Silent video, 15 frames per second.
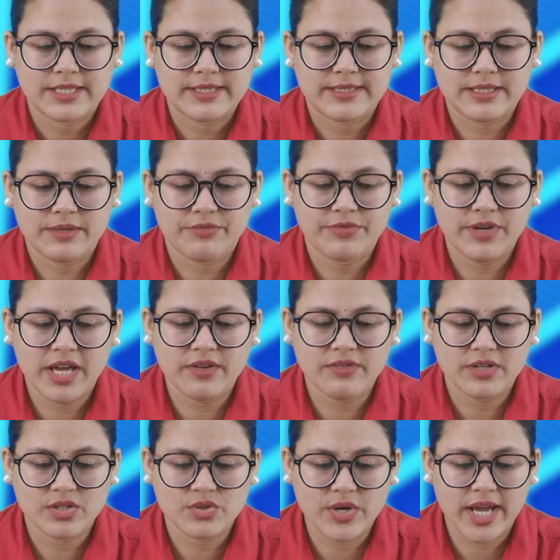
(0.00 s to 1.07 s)
Step
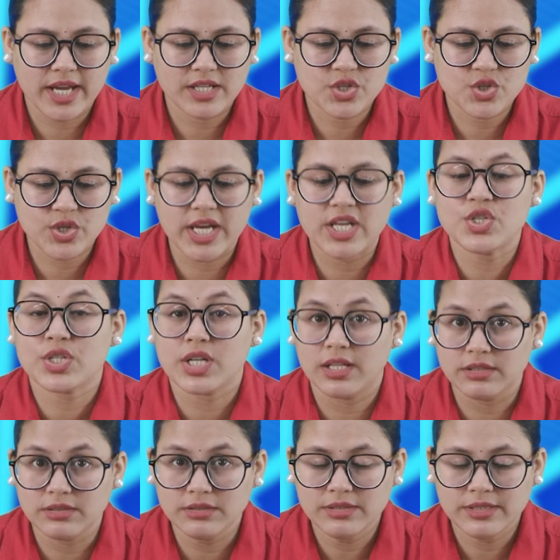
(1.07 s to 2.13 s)
5. Drag change
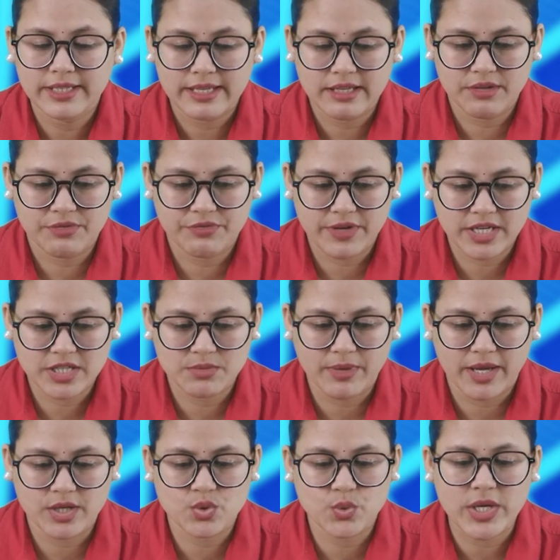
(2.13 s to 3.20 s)
color effect
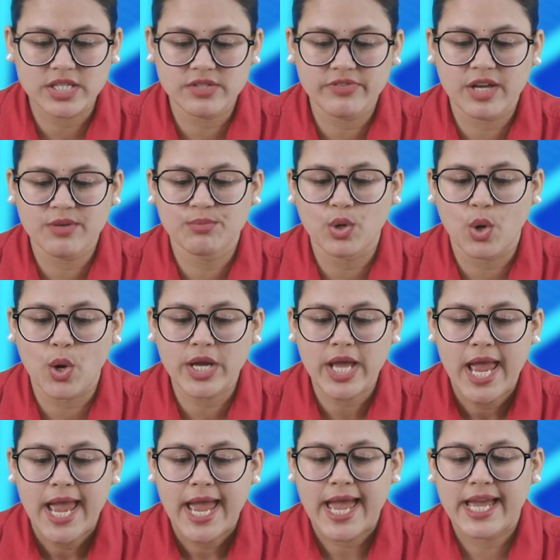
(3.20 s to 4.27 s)
by 25 block
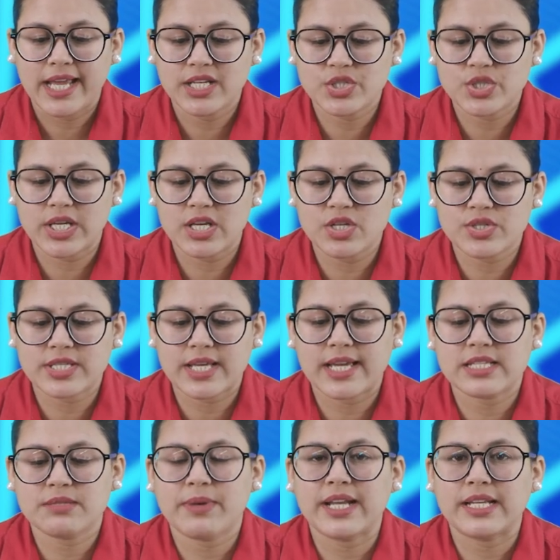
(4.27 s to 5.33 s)
and change
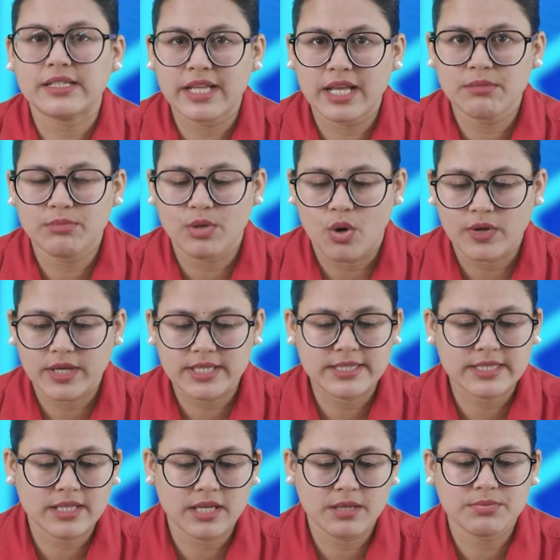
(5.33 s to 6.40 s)
size by 10 block in
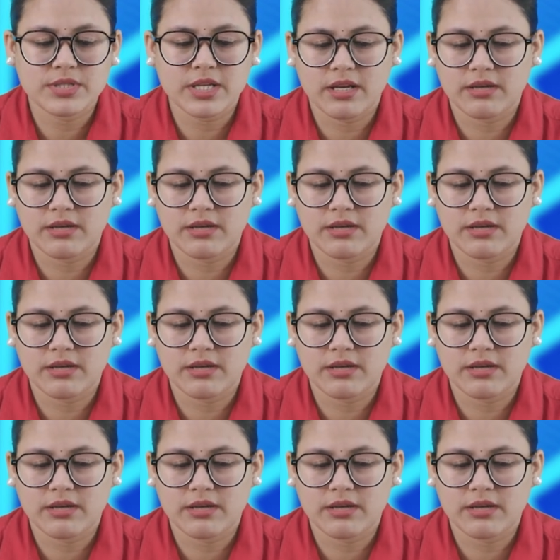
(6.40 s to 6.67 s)
script